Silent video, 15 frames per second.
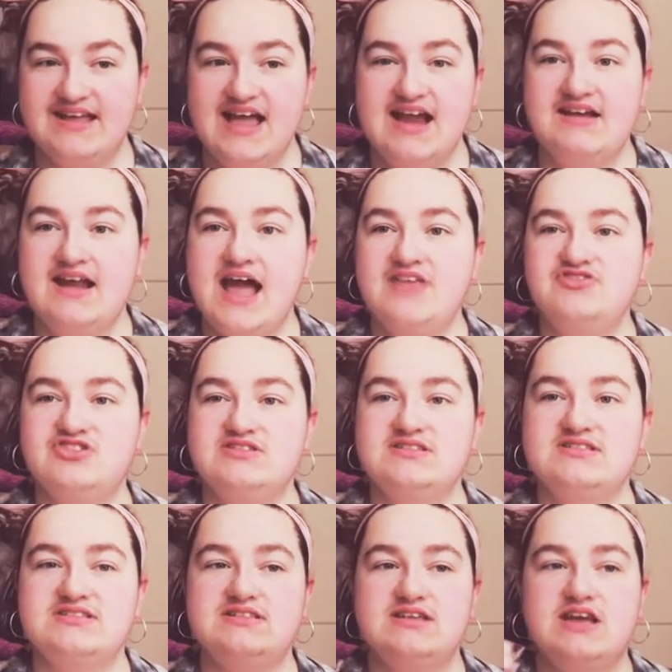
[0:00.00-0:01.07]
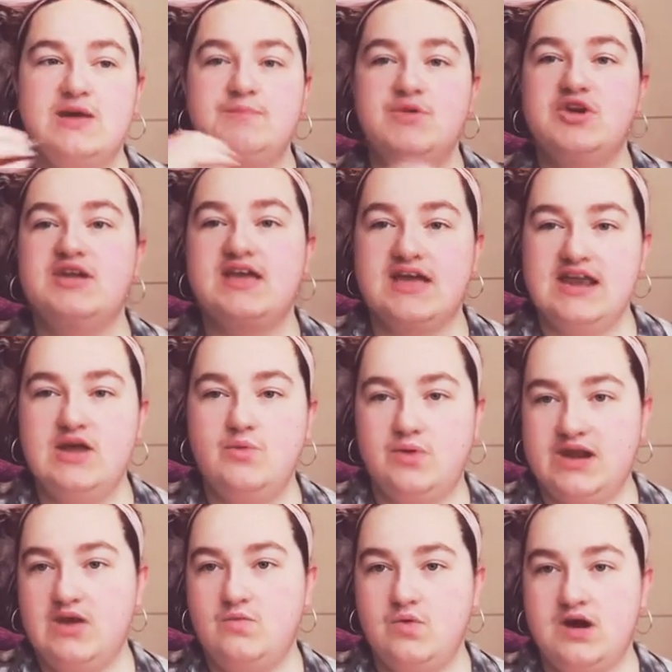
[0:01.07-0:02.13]
not just in communicating
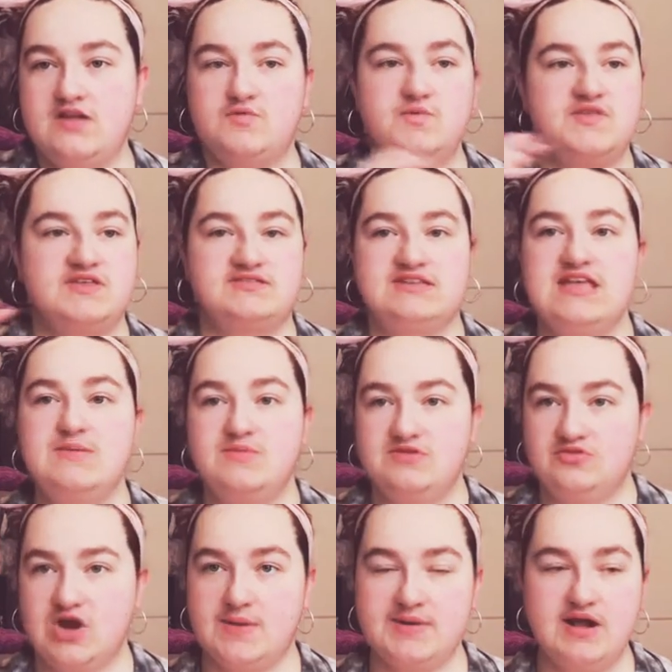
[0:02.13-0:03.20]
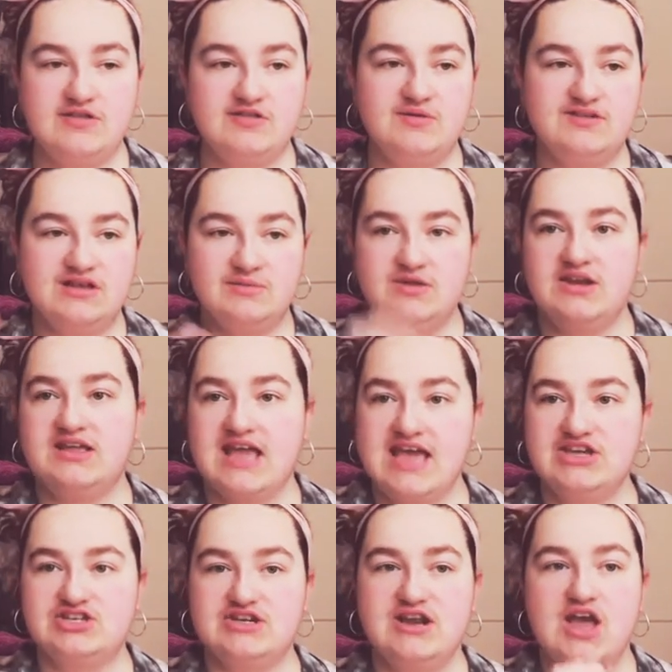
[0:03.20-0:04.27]
what he wants with his team, is great, but also his
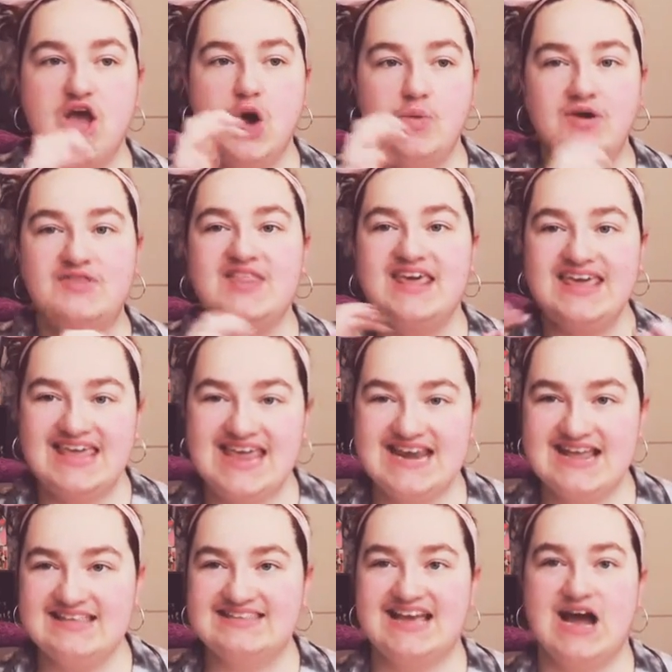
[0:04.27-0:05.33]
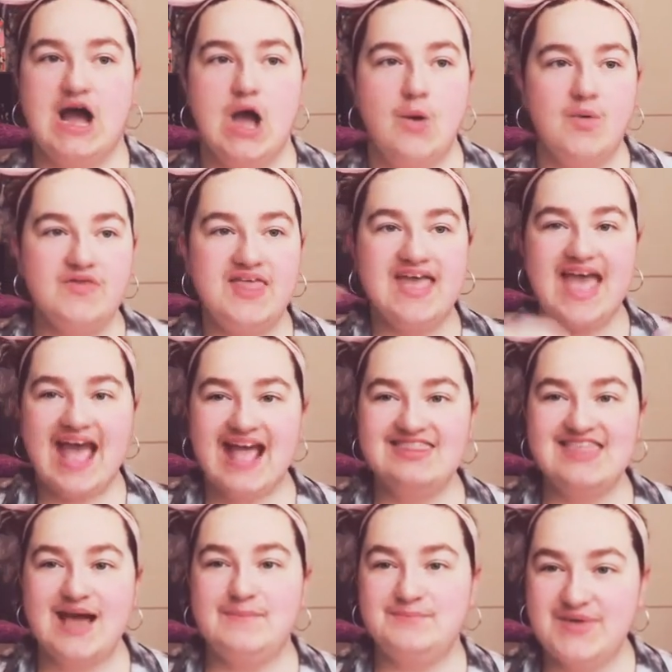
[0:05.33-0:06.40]
communication with Hinata. When they had
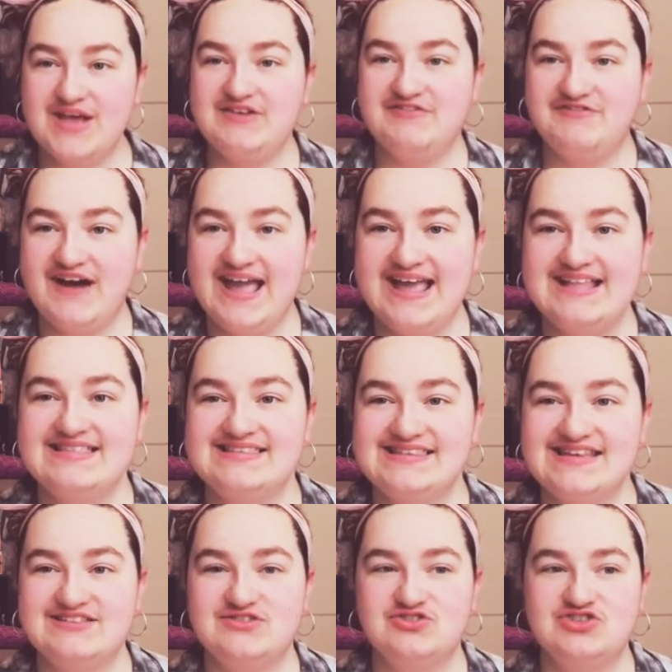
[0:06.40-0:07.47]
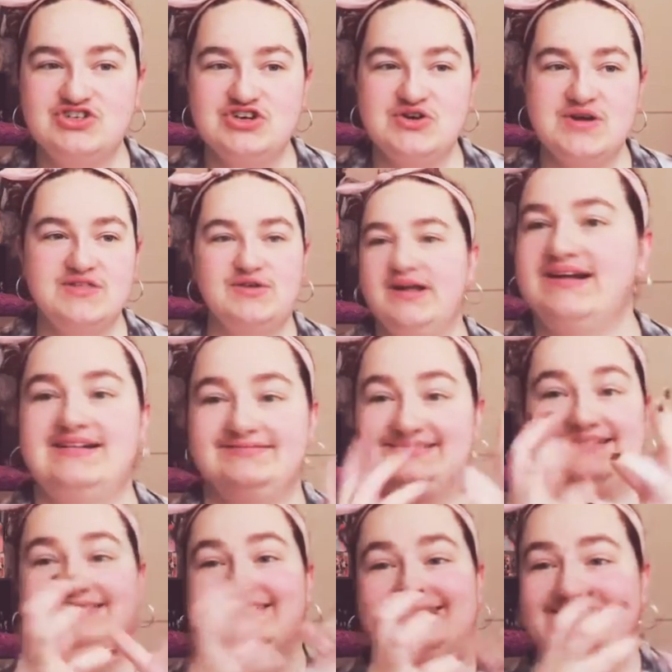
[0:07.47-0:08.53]
that big fight in season 2, and they're like, and
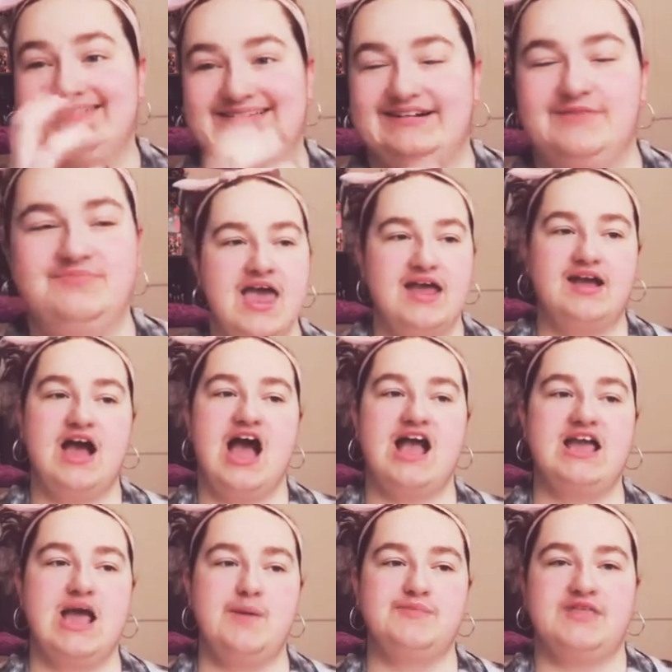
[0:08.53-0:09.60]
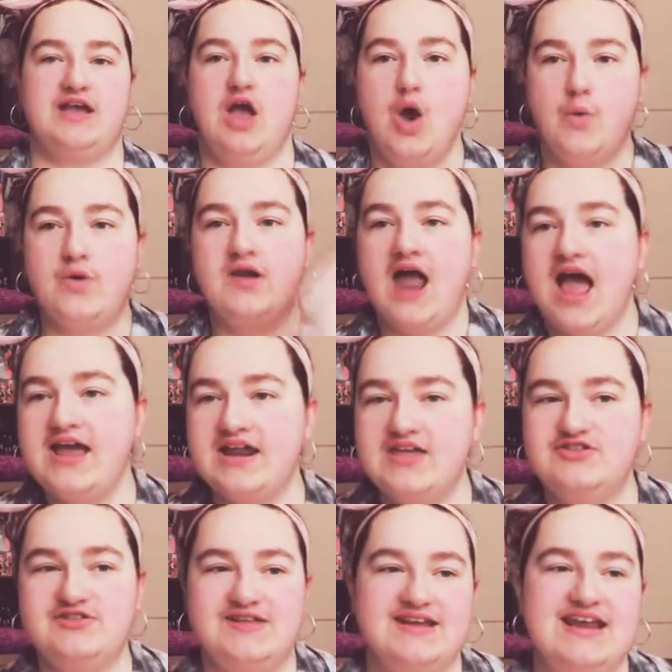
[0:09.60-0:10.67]
Kageyama's like, we're not going
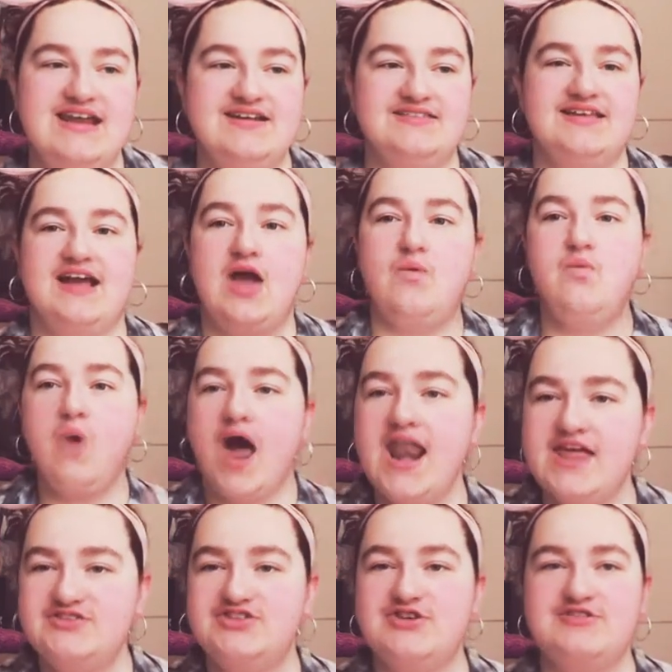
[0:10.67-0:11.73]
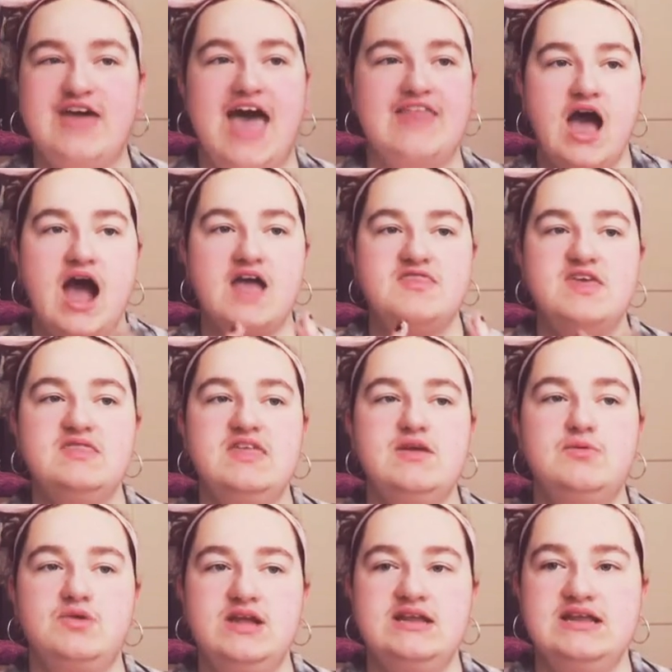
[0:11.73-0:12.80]
to do that, and Hinata's like, I want to do that! I think they
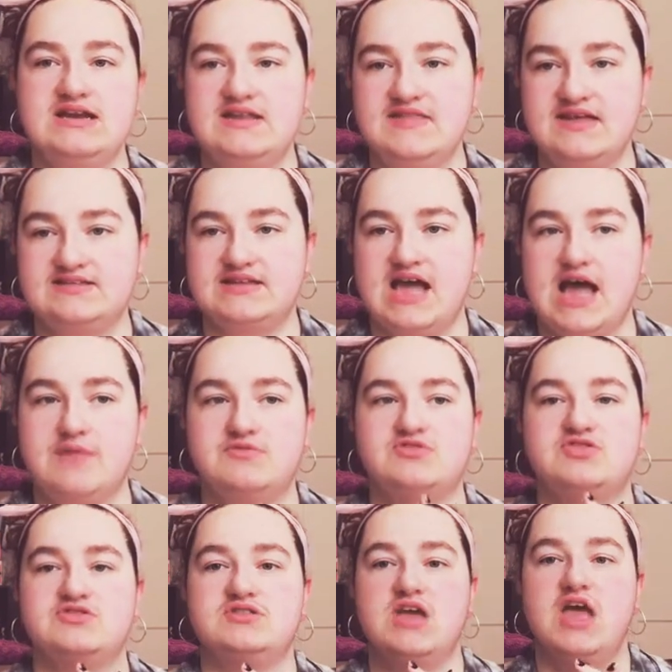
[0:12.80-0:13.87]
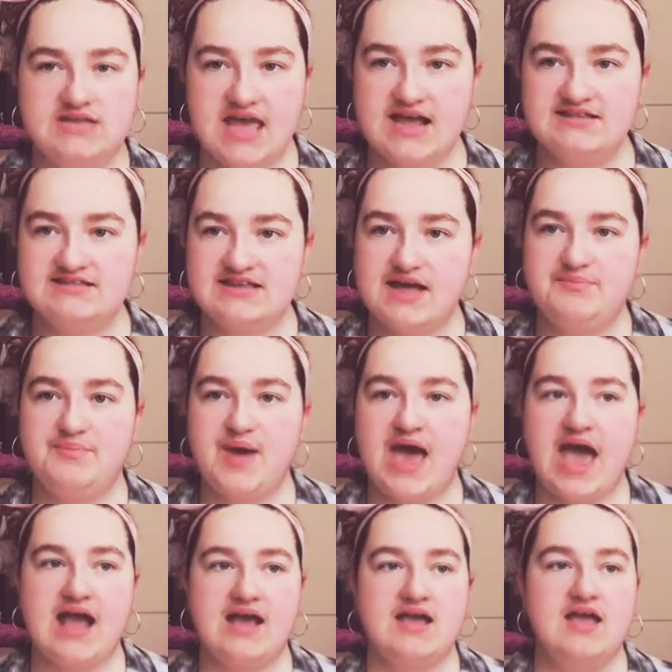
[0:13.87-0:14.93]
really needed that time to just take a step
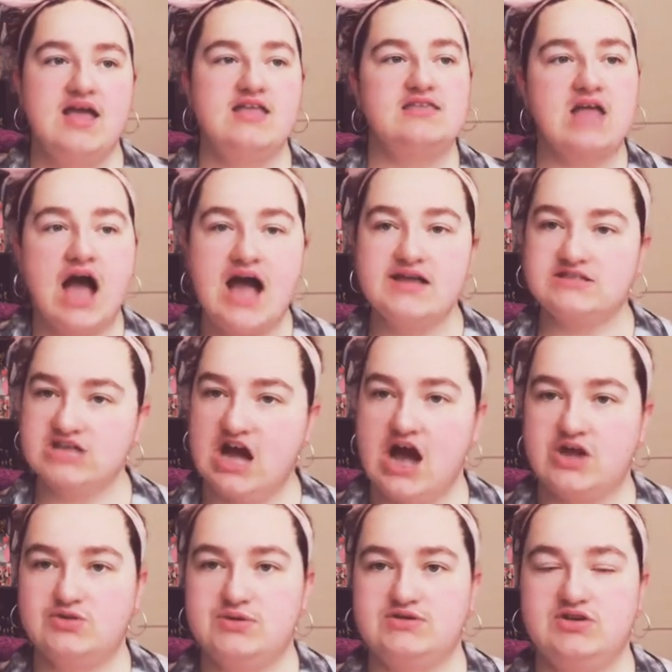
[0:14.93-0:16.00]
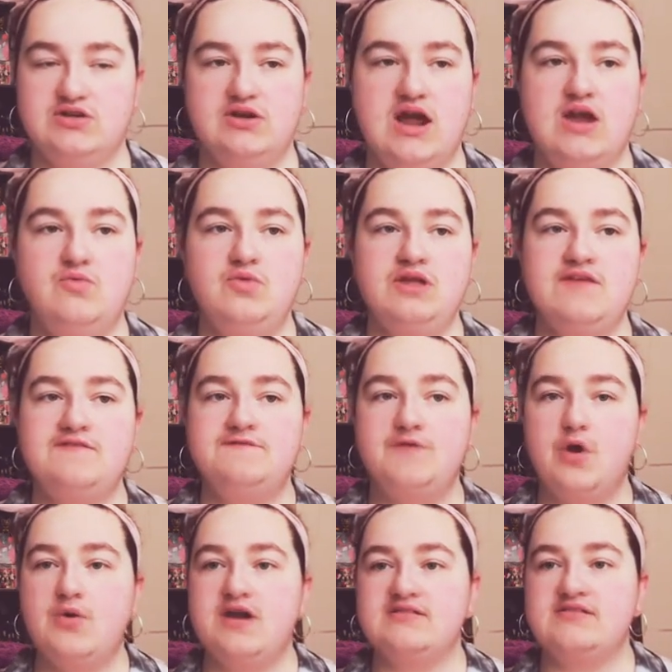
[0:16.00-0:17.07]
back, not talk to each other, and really
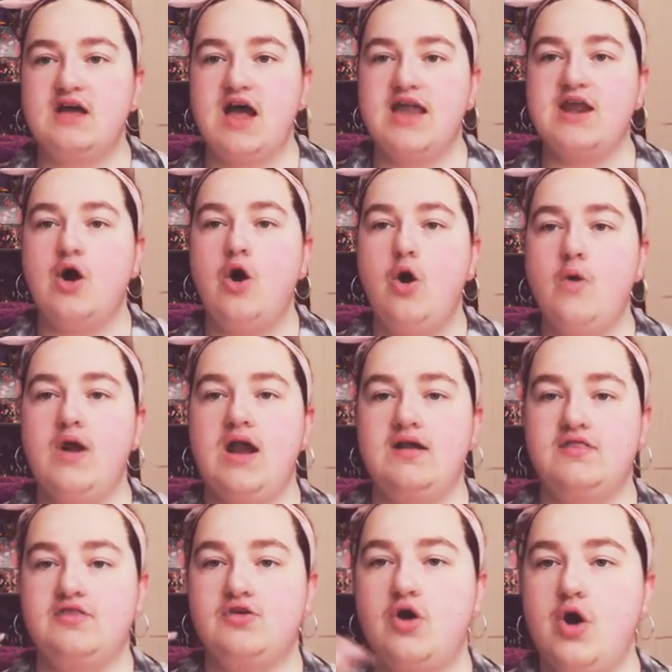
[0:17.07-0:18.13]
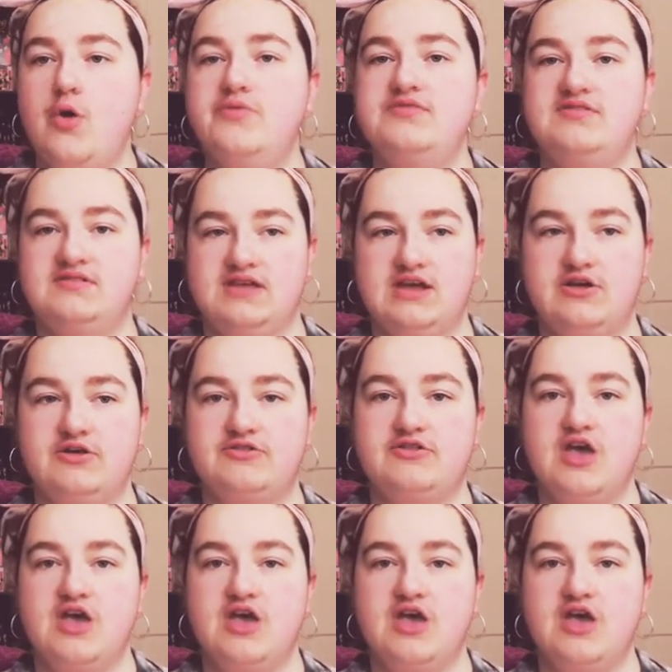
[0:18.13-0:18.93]
focus and hone on their own skills